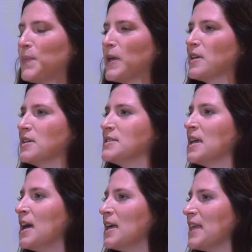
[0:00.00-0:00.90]
because
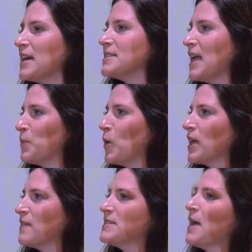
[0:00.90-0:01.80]
that's then what
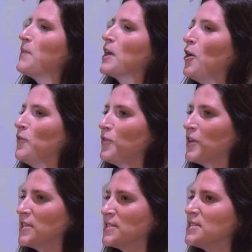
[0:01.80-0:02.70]
gives them the
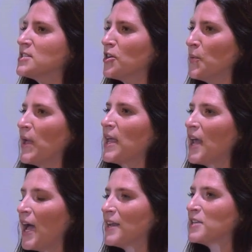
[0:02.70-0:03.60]
confidence to come in
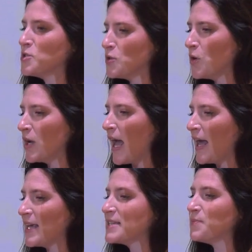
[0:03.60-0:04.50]
and enjoy and
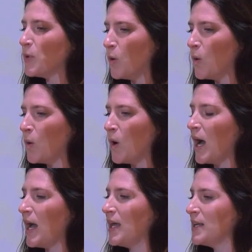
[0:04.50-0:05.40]
explore
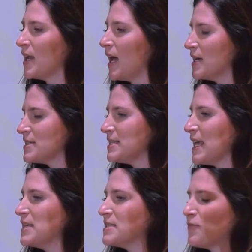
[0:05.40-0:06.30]
and
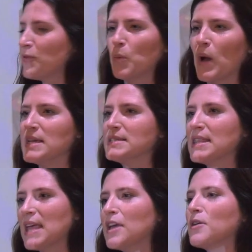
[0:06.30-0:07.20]
see different ways that
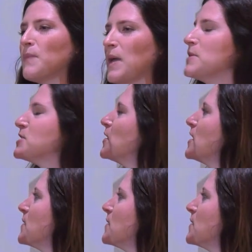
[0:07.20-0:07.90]
they could maybe do it